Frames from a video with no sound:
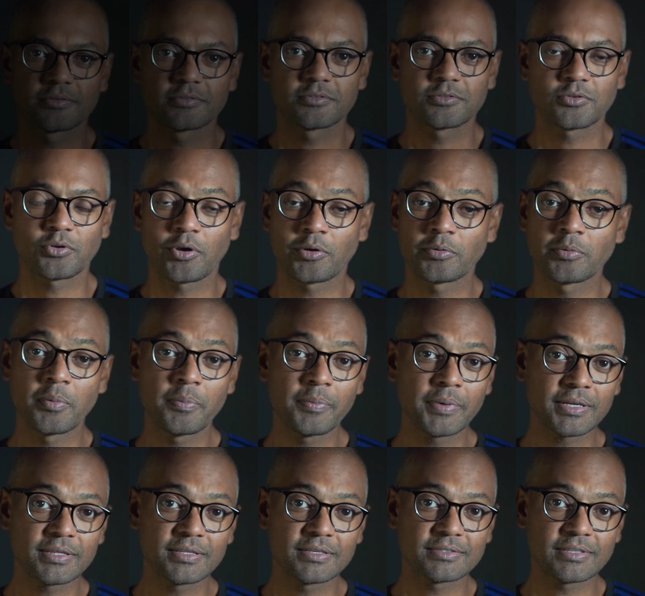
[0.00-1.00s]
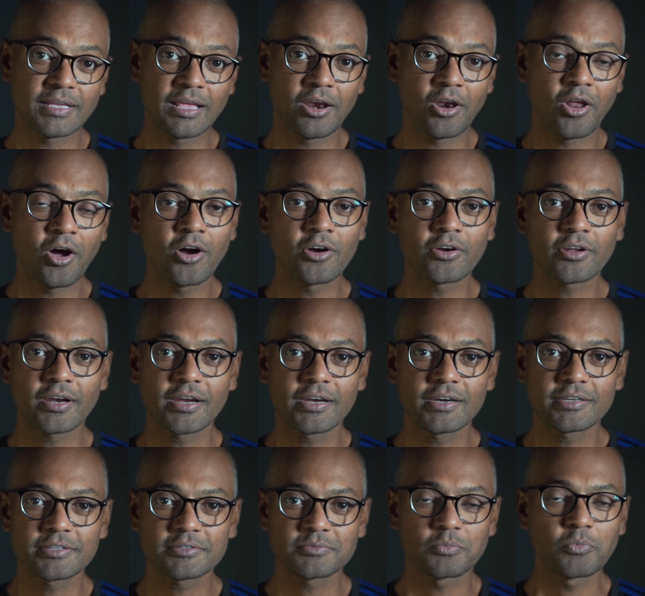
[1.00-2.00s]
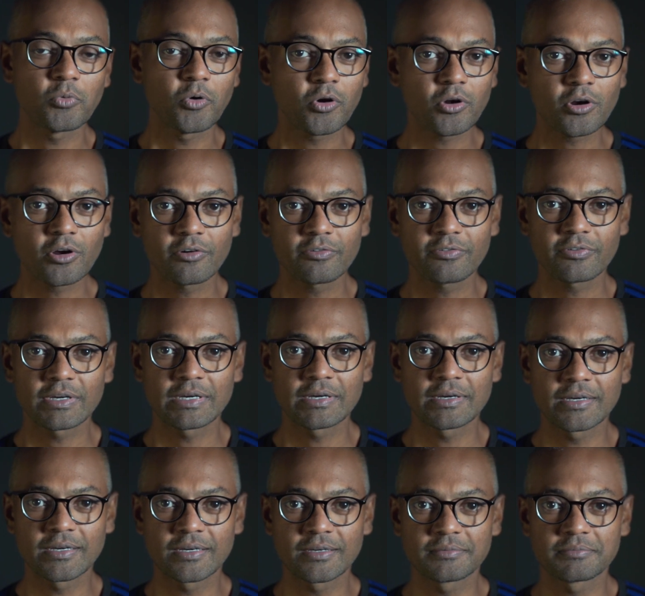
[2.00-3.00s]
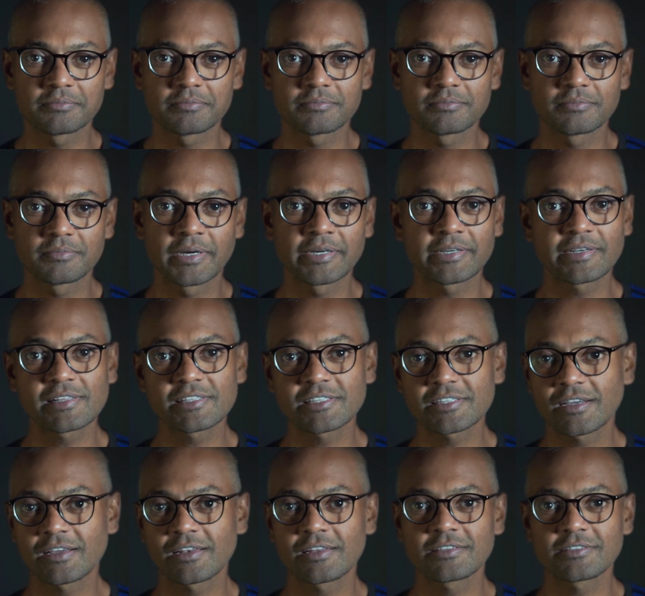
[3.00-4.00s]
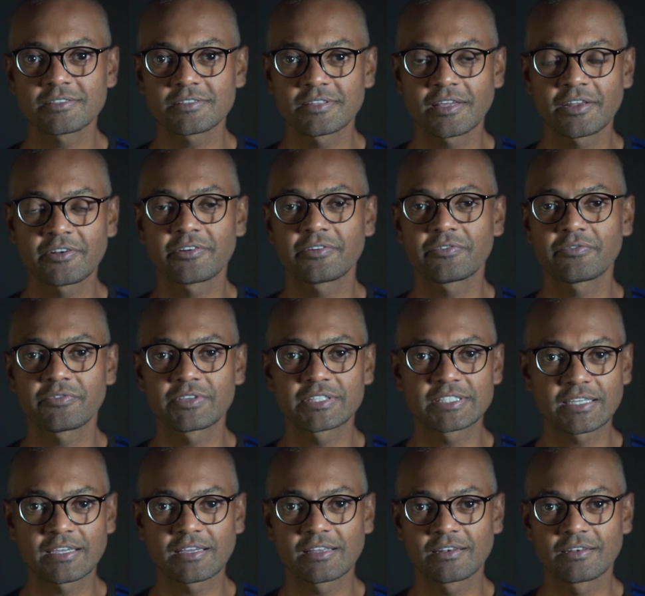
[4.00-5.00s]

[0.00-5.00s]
So remember, a long ride is more of a mental challenge than physical.